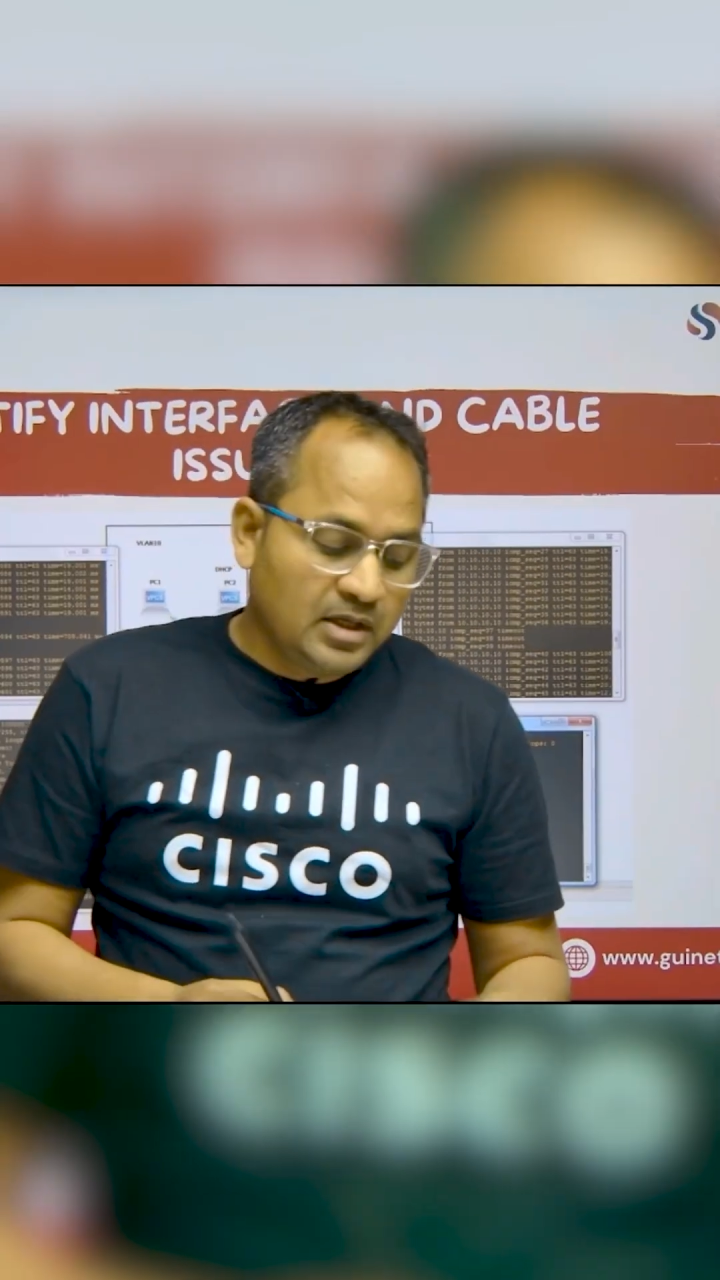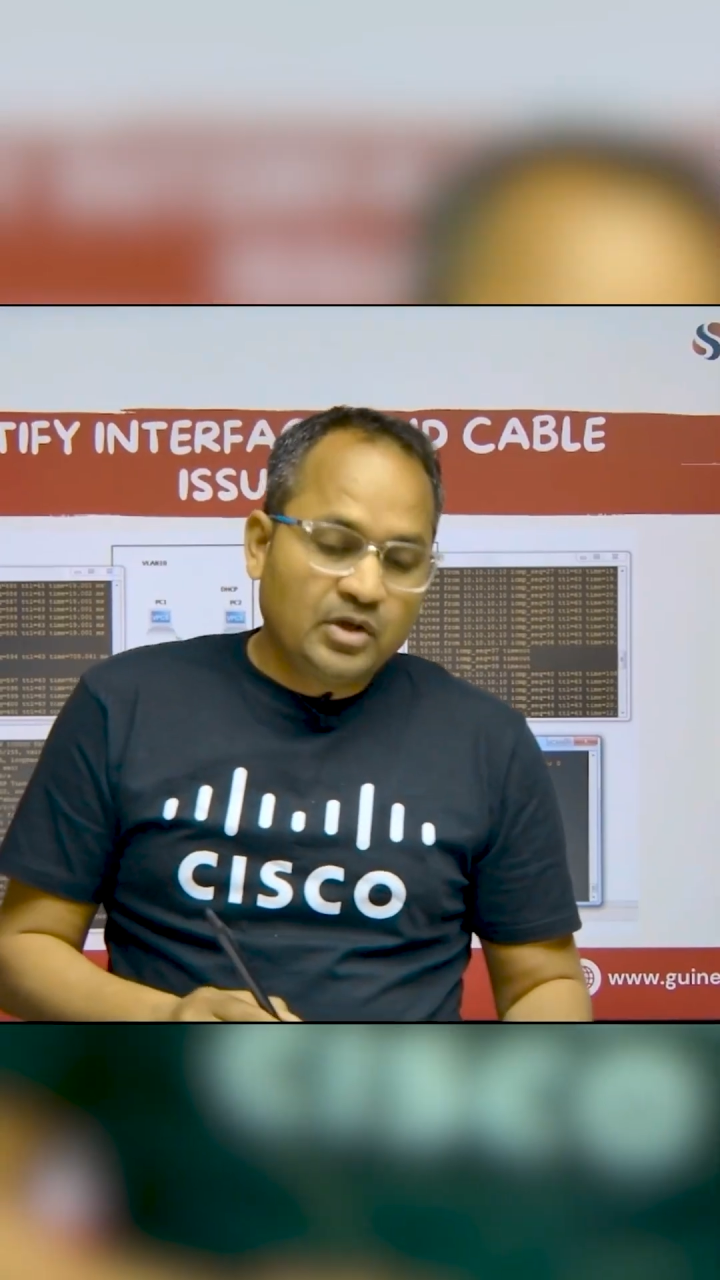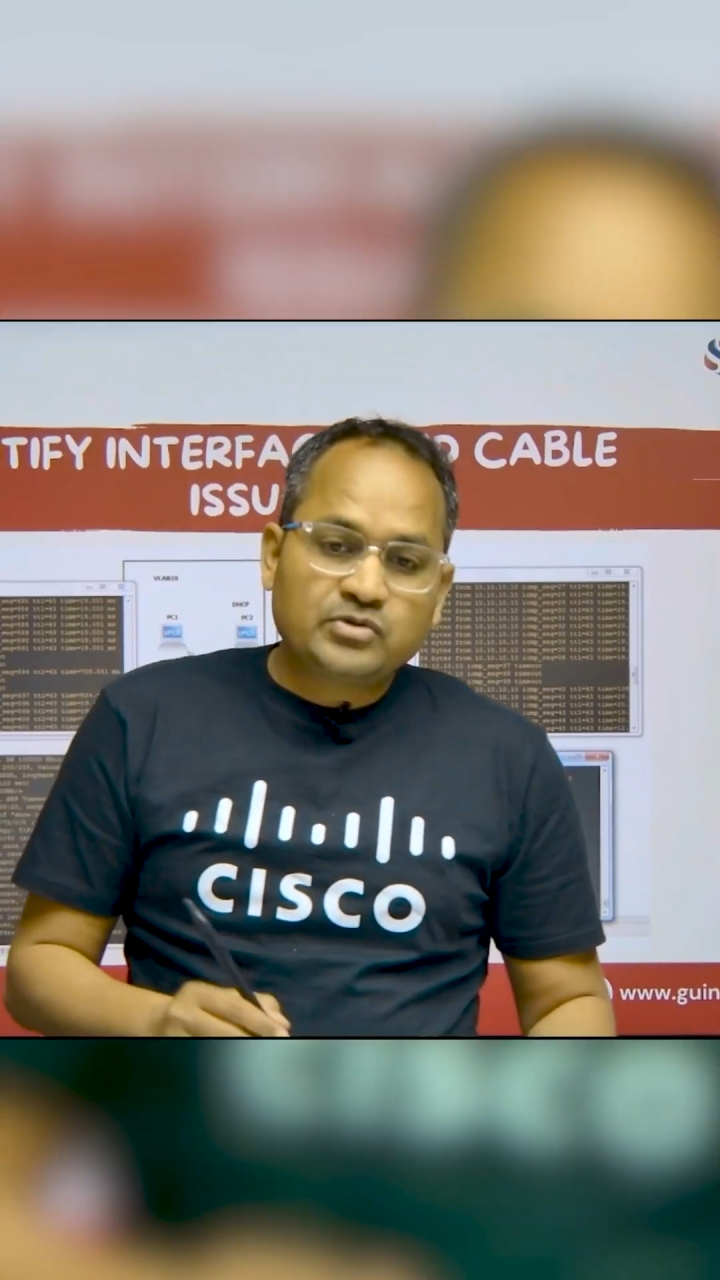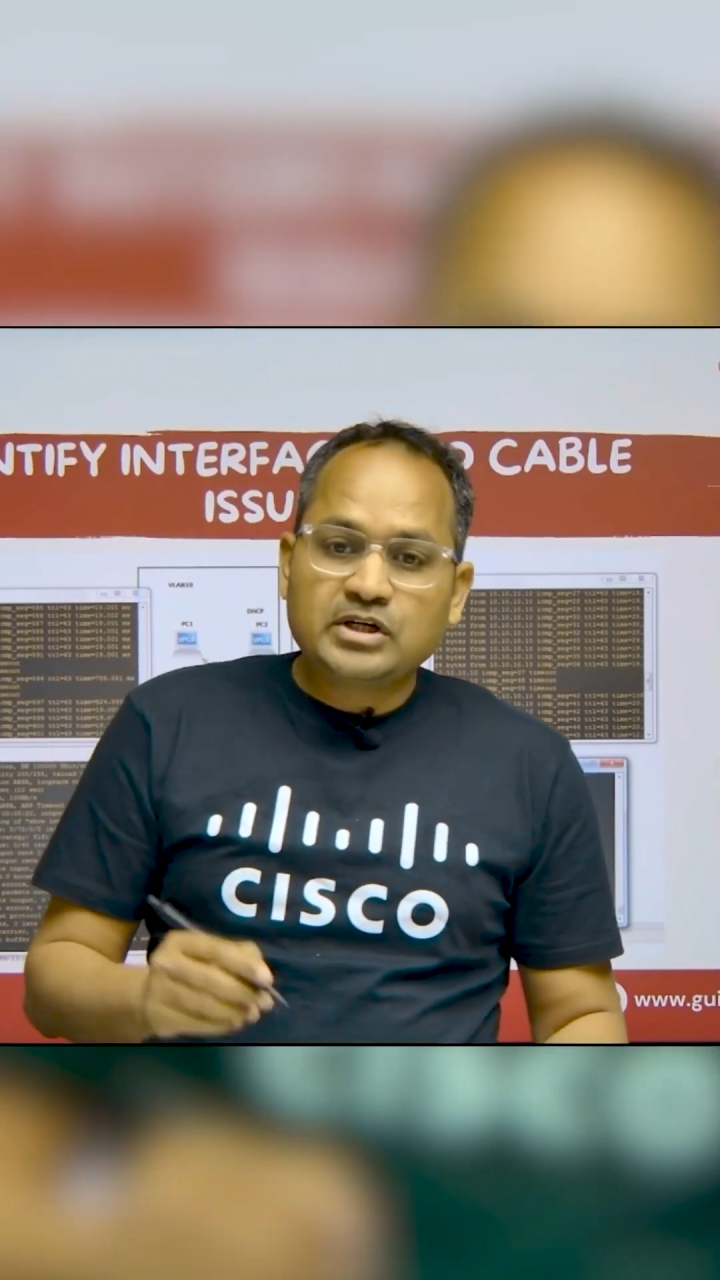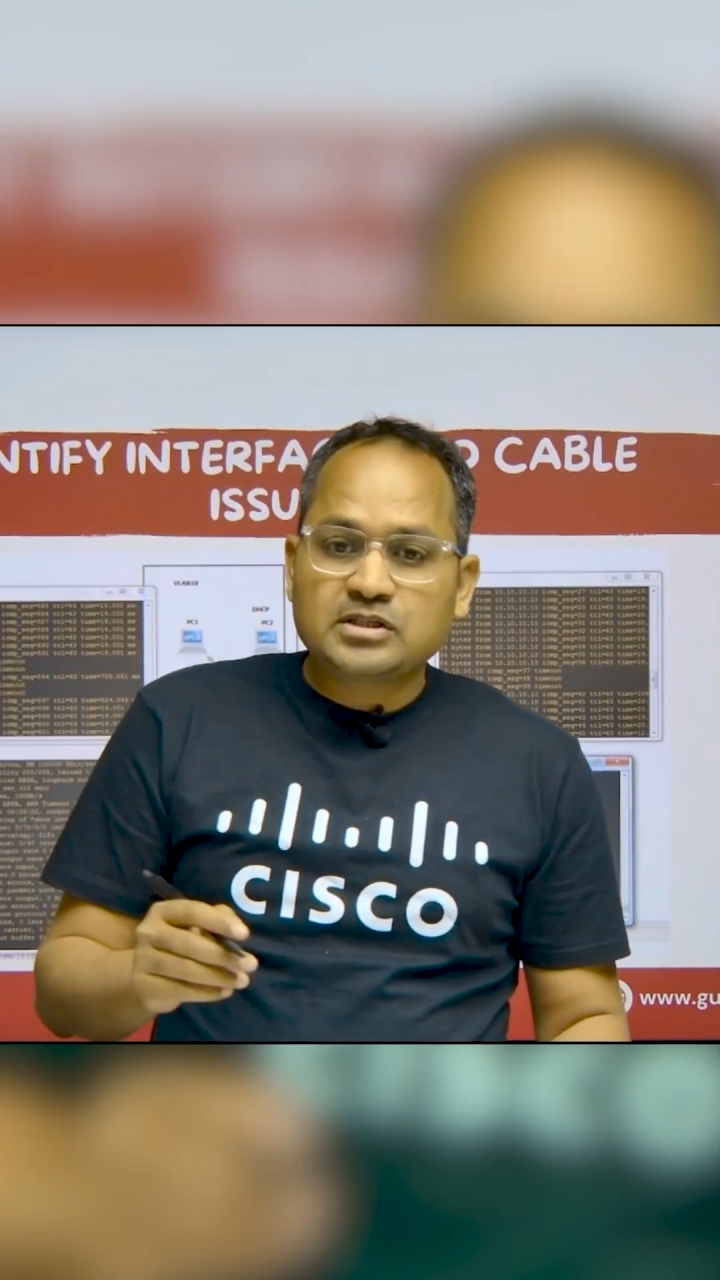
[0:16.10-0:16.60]

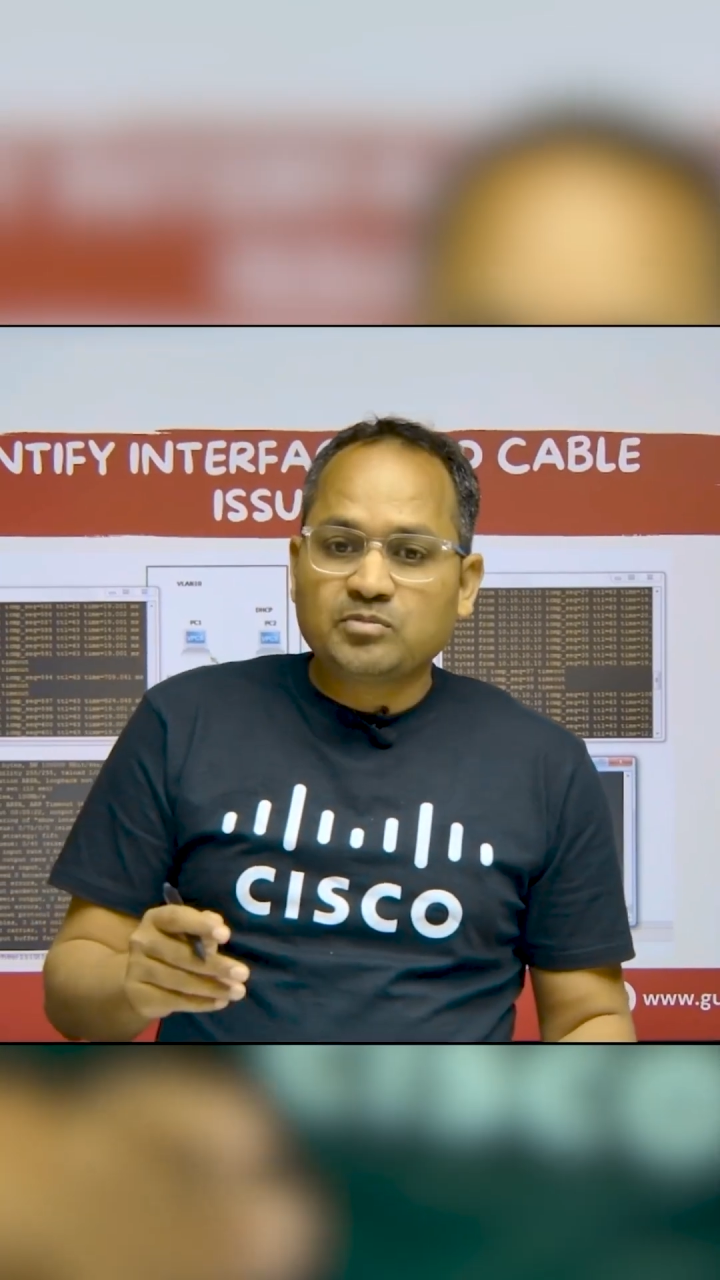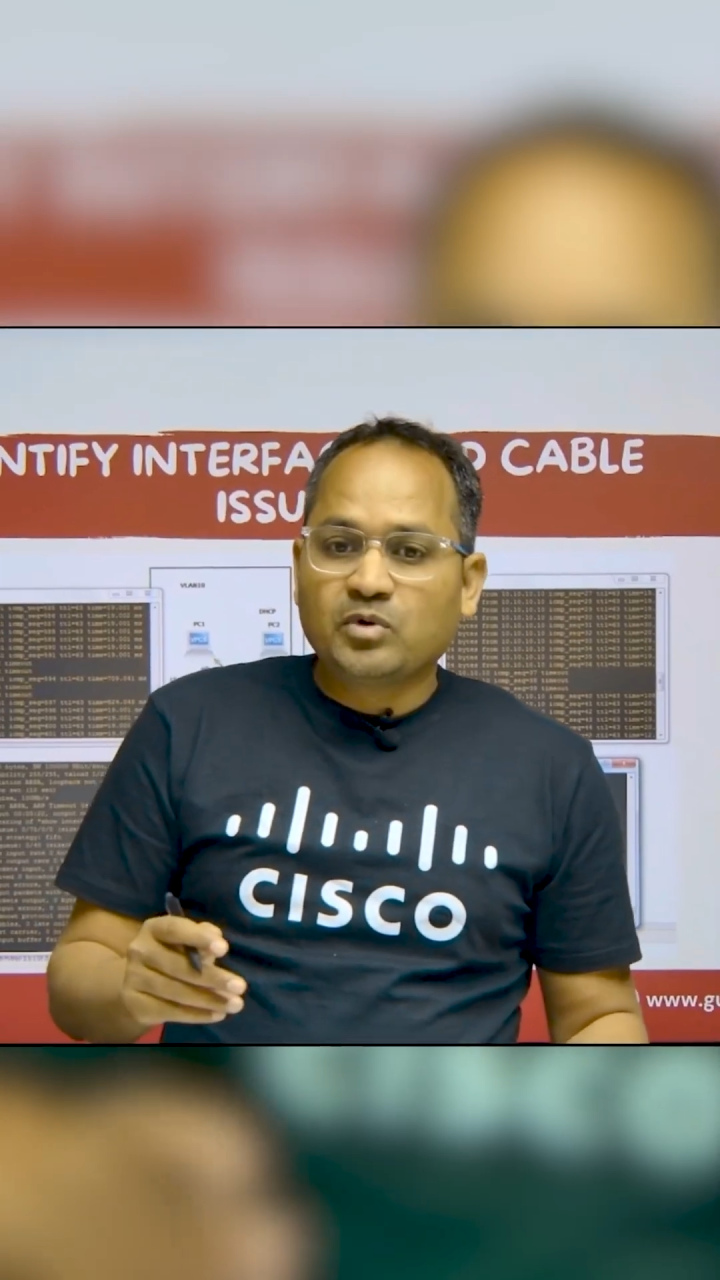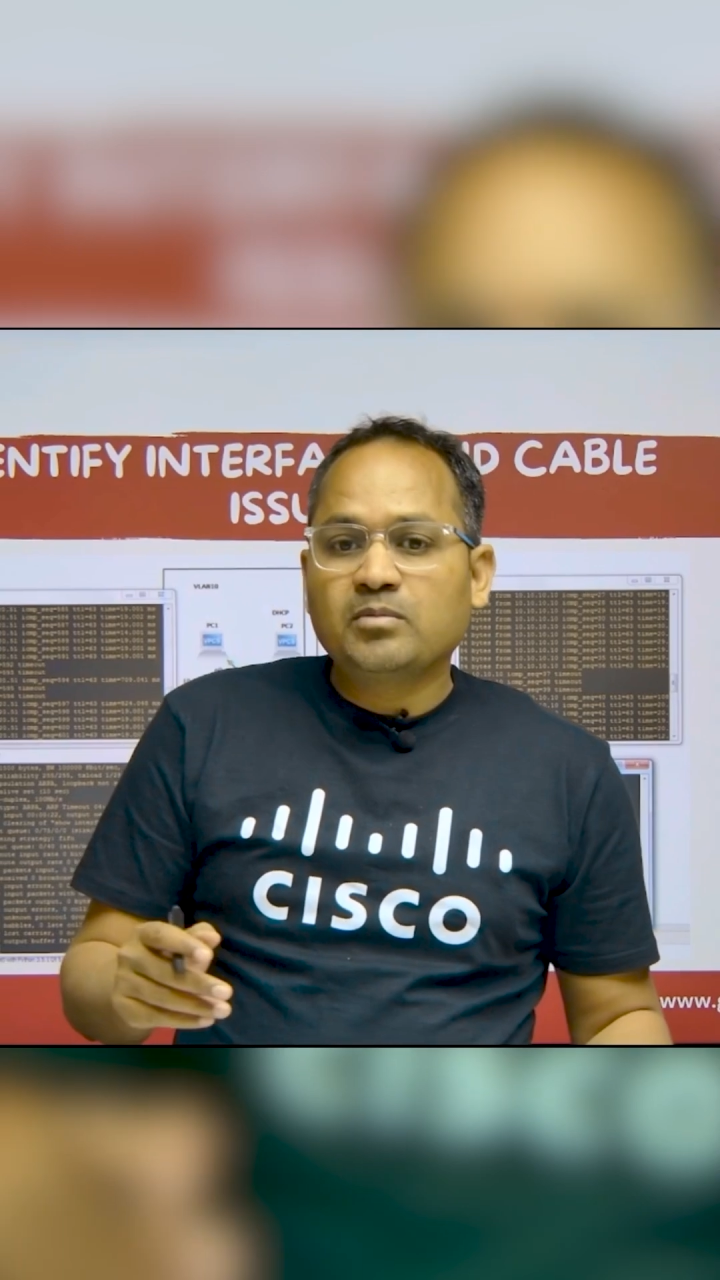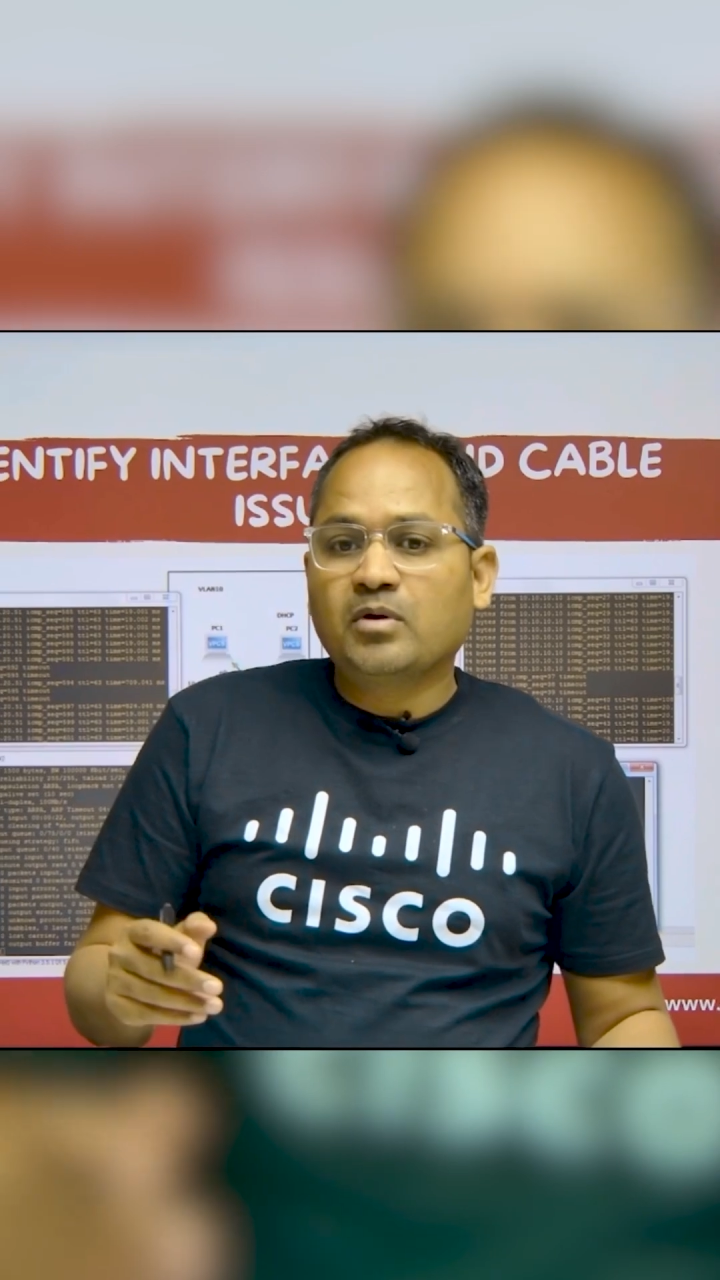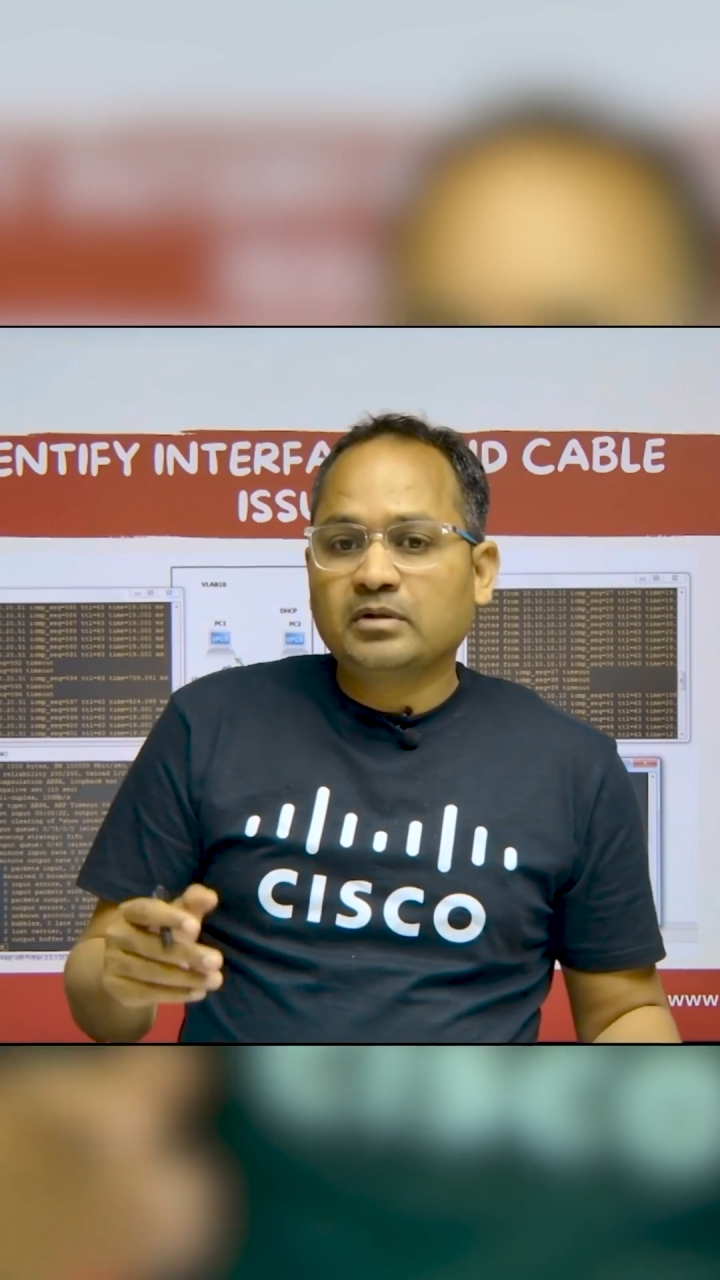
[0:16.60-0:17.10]
So it's
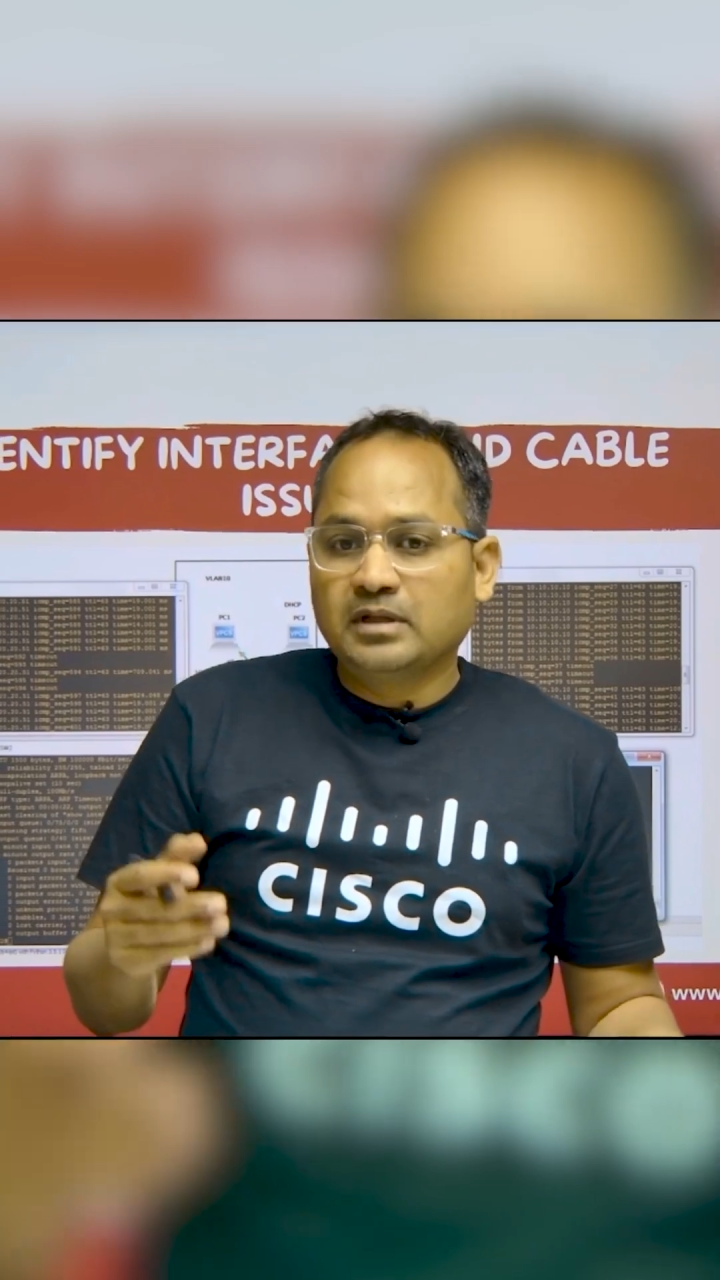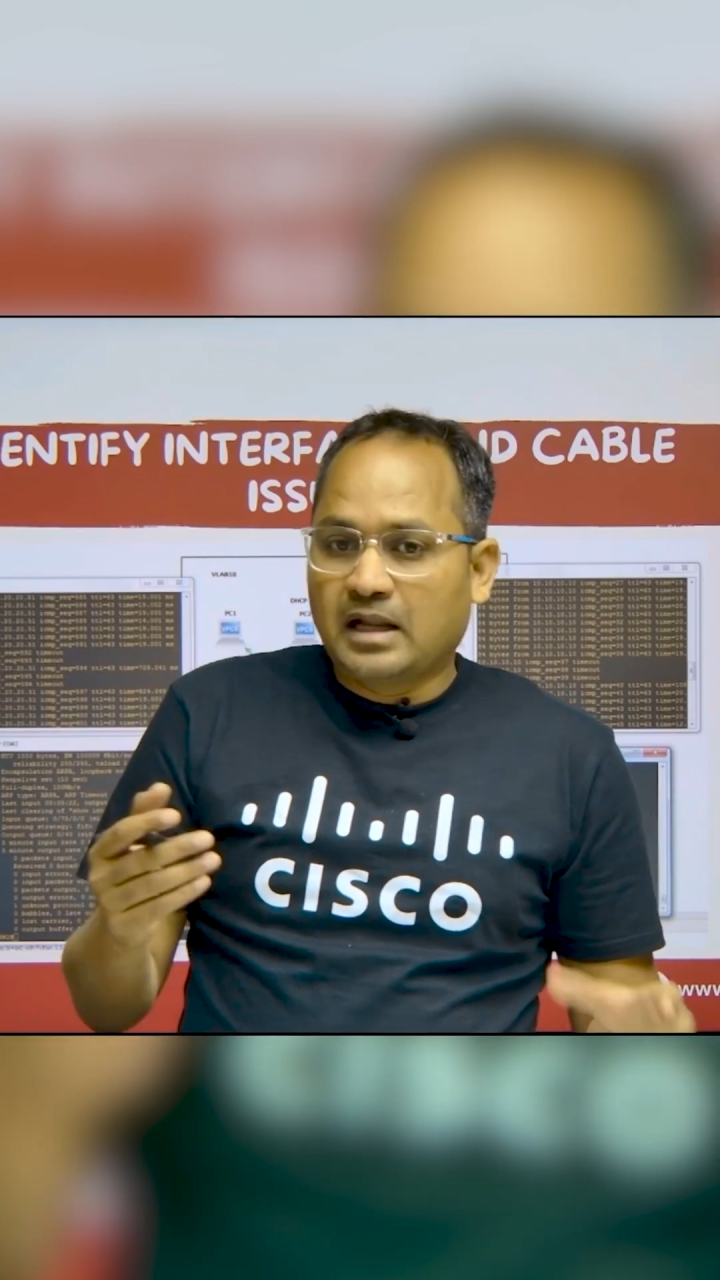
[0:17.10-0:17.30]
more about